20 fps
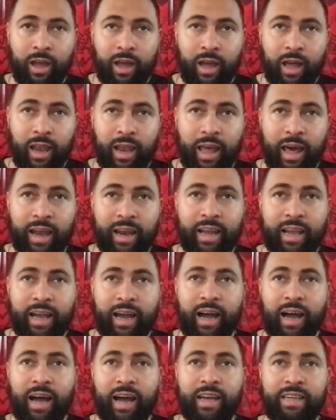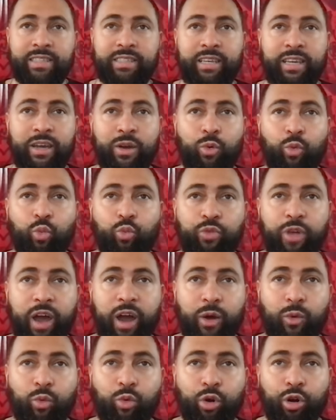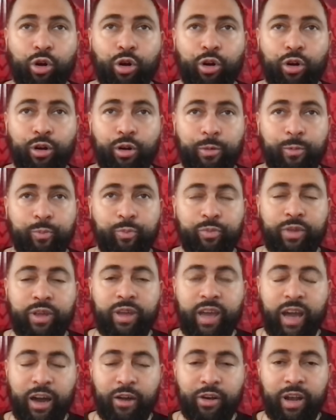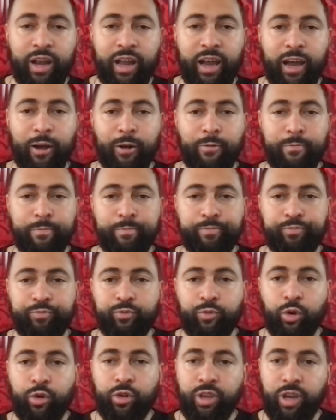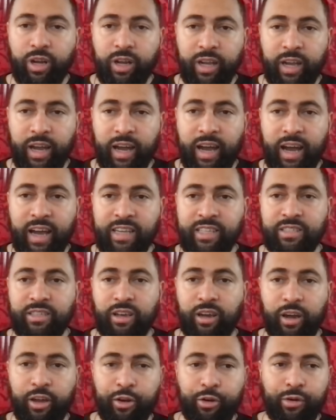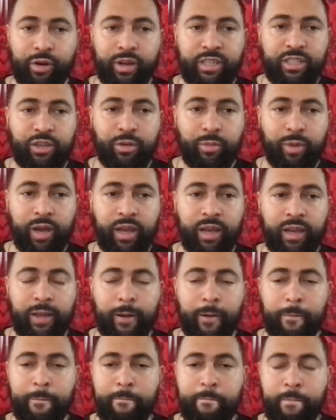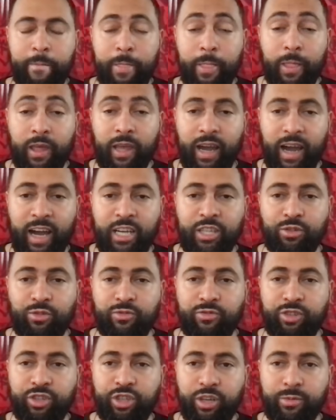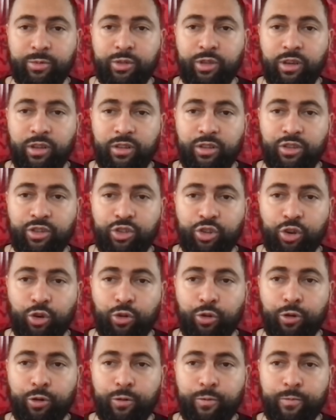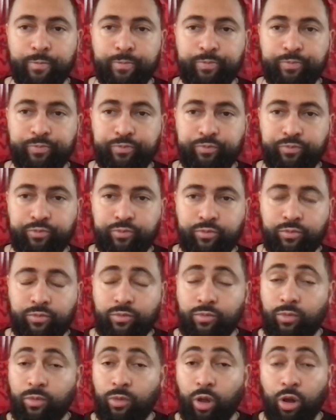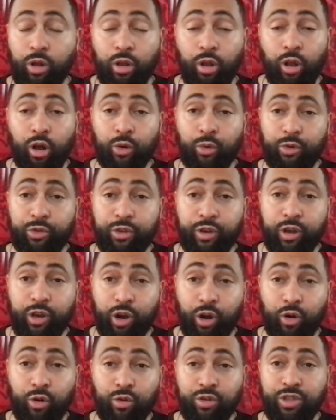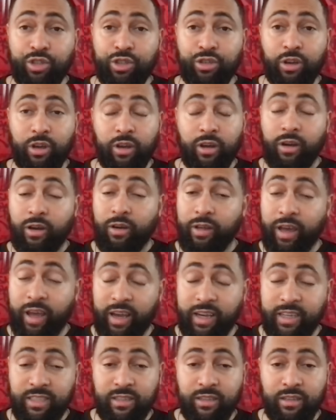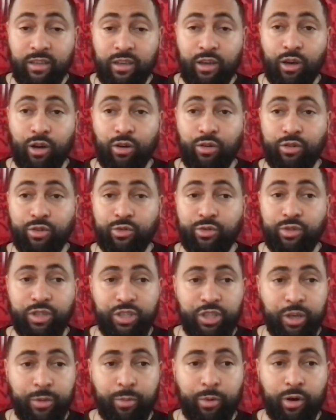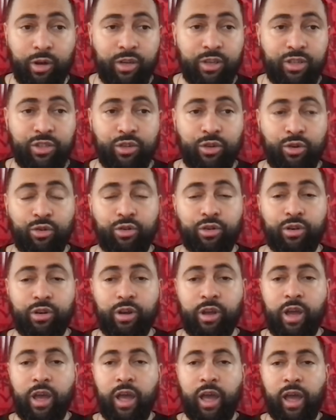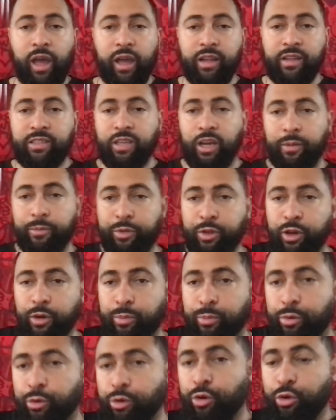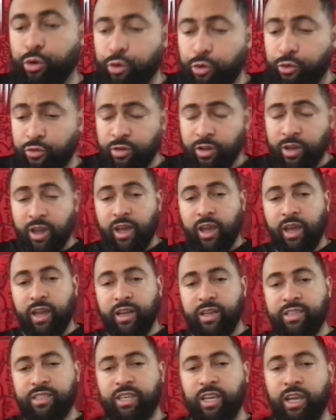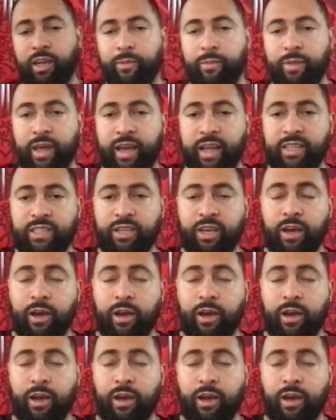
lot of guys that were counted out, or young guys underestimated, guys with chips on their shoulder, along with a coach, an excellent coach with a chip on his shoulder, and something to prove, in a team that